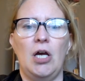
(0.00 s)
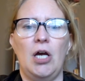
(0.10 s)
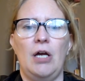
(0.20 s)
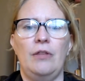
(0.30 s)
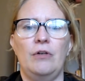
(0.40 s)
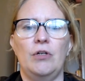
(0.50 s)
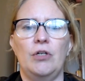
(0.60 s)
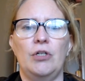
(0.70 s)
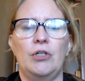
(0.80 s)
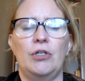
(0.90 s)

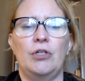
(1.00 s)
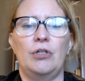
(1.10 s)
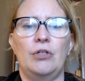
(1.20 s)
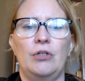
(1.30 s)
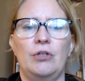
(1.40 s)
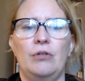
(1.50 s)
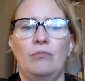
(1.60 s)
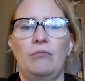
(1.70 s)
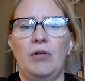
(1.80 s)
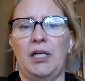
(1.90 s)
other
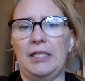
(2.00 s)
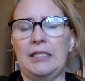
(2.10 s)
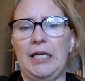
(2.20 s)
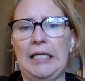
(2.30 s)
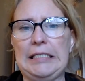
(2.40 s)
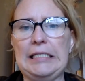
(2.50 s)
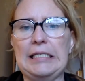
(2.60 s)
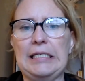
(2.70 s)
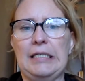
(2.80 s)
rocket scientists